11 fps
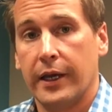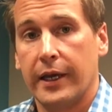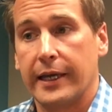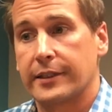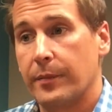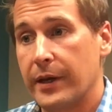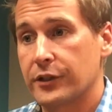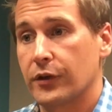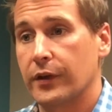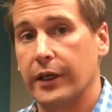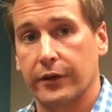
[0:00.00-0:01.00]
as to make
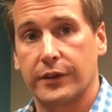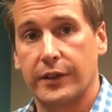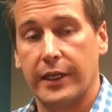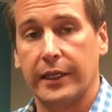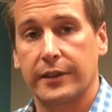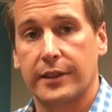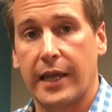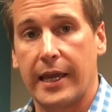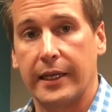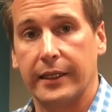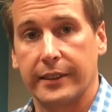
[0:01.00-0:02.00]
sure that your city and
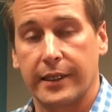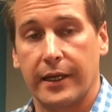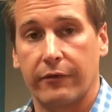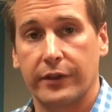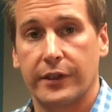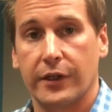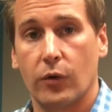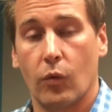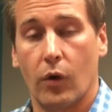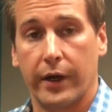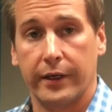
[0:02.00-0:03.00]
state is in every single
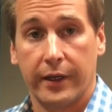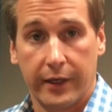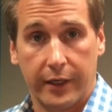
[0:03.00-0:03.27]
one